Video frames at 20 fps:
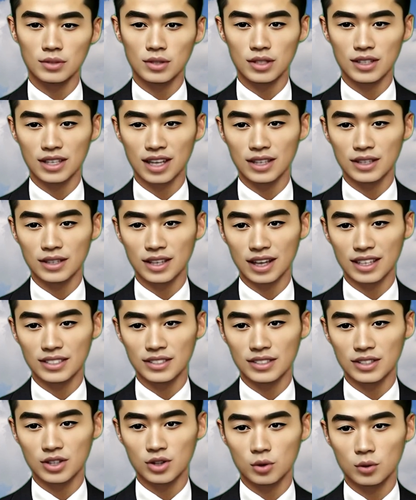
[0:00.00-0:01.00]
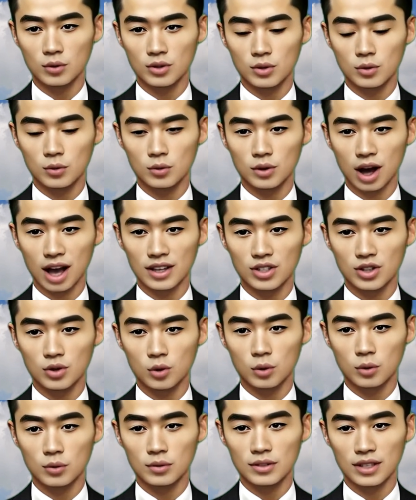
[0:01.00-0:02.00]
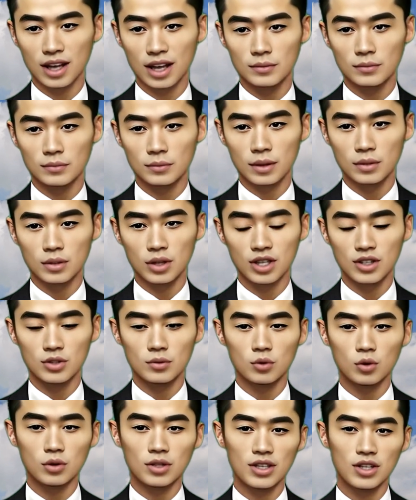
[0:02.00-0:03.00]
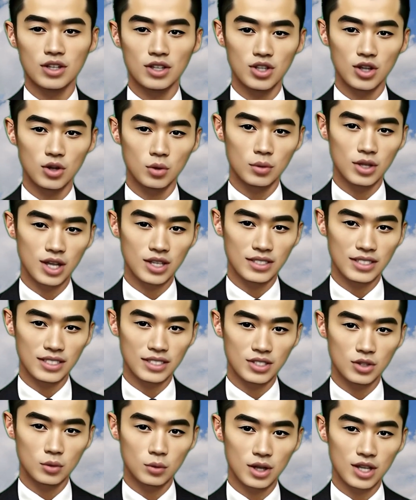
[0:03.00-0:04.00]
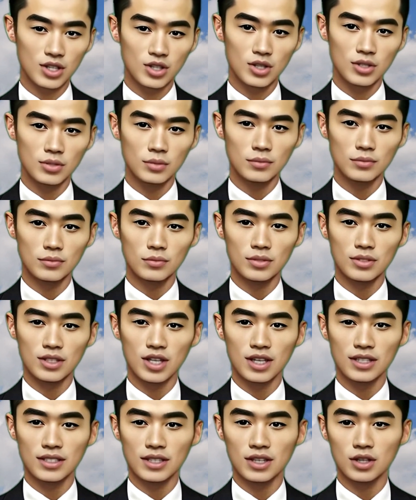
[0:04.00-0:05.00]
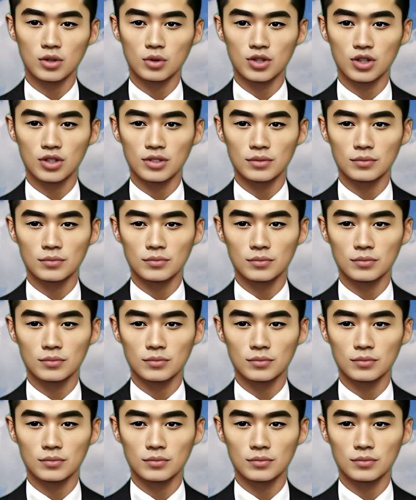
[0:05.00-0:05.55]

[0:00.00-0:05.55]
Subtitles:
The key is to use the right tools and methods for each unique situation. Conclusion.